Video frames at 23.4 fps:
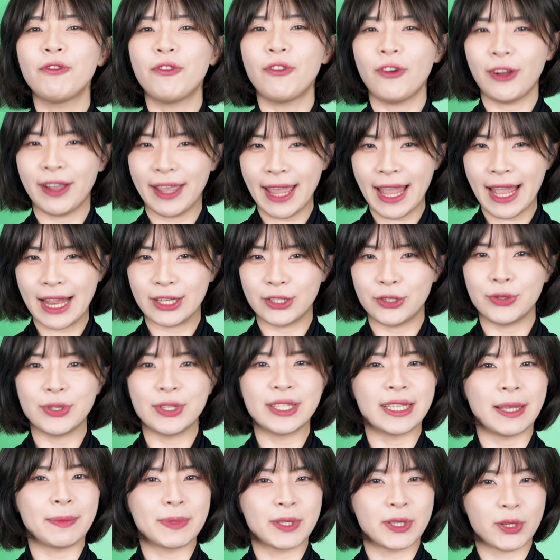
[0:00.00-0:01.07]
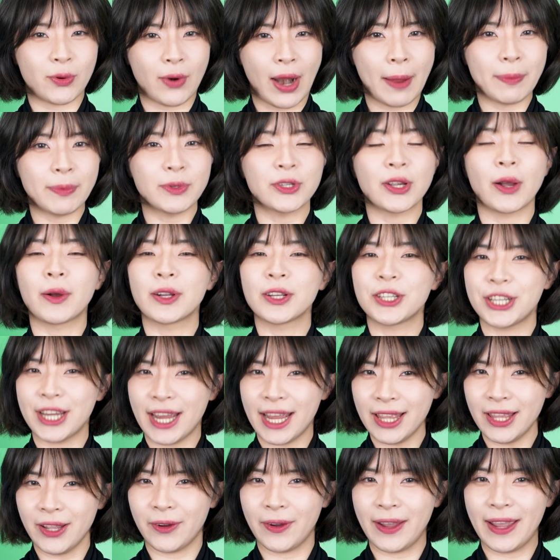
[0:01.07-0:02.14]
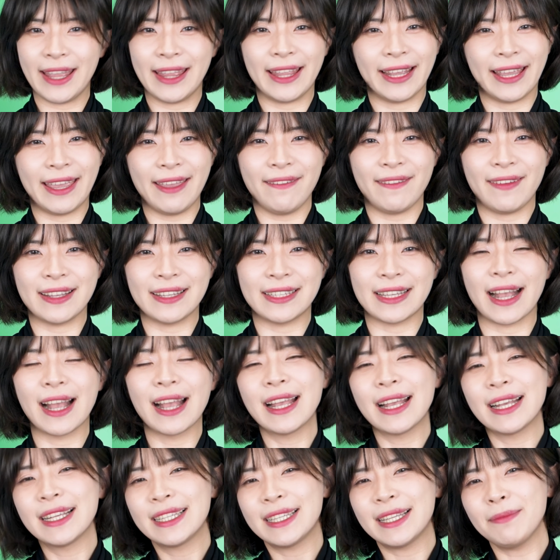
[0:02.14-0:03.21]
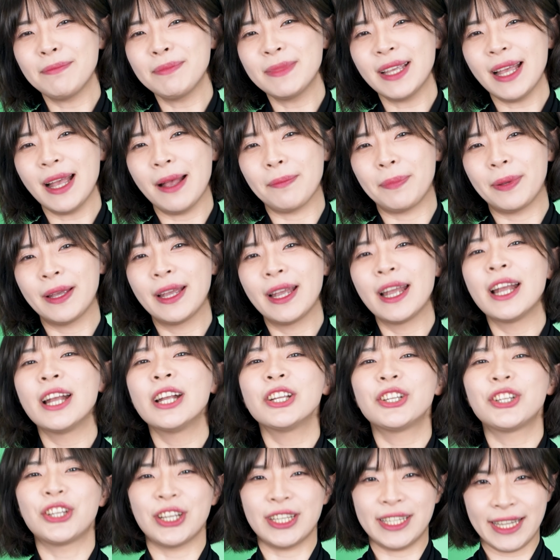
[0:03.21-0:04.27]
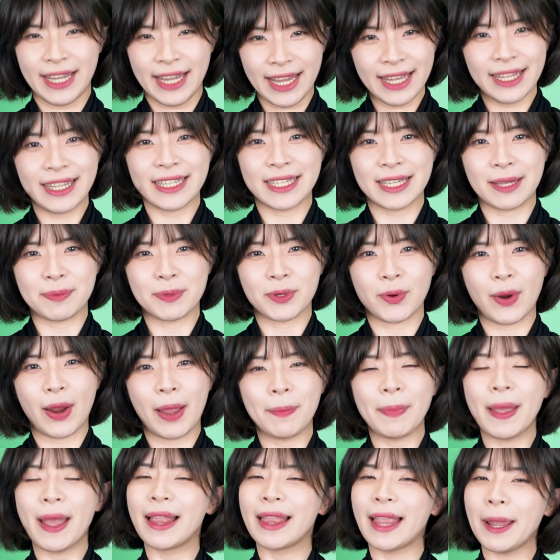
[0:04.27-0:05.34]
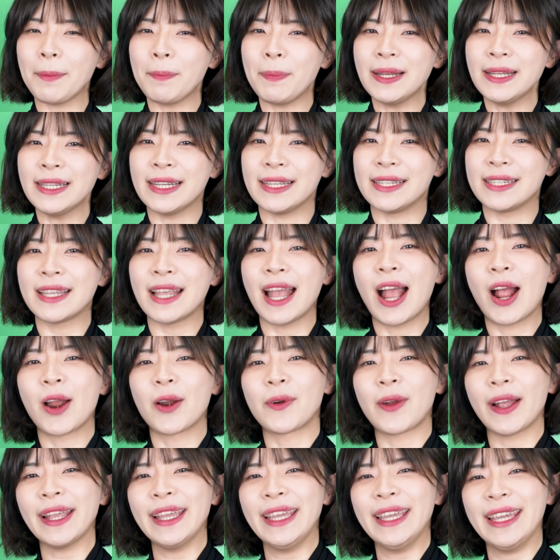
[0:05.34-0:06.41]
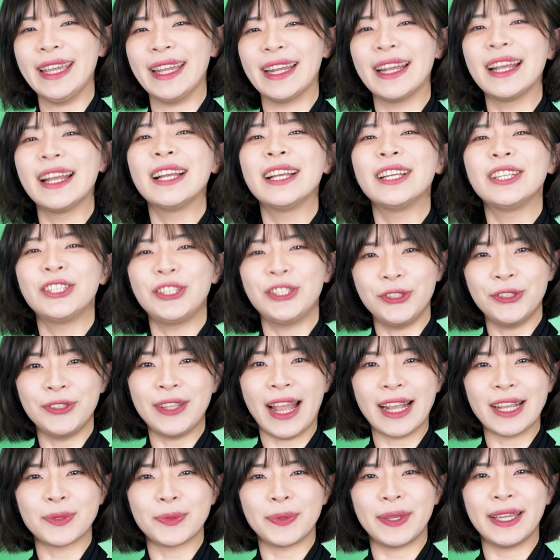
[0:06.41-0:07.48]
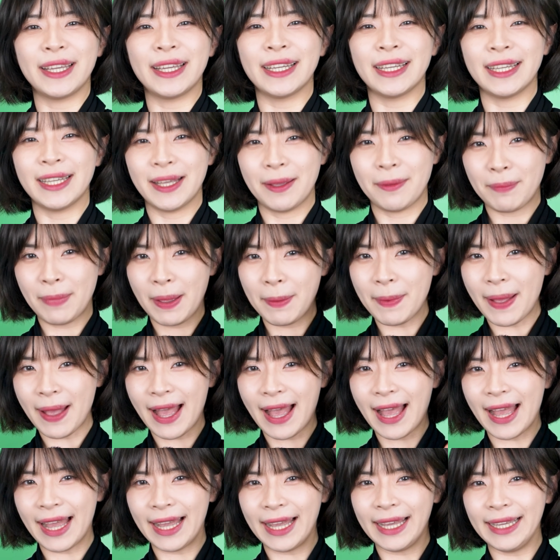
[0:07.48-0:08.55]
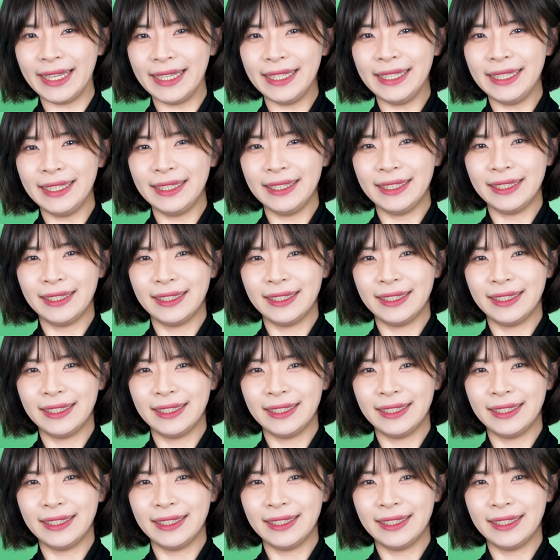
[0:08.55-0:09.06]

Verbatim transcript: forget to subscribe to our channel and give us a thumbs up. Just hit the subscribe and like buttons right here. See you next week. Bye bye!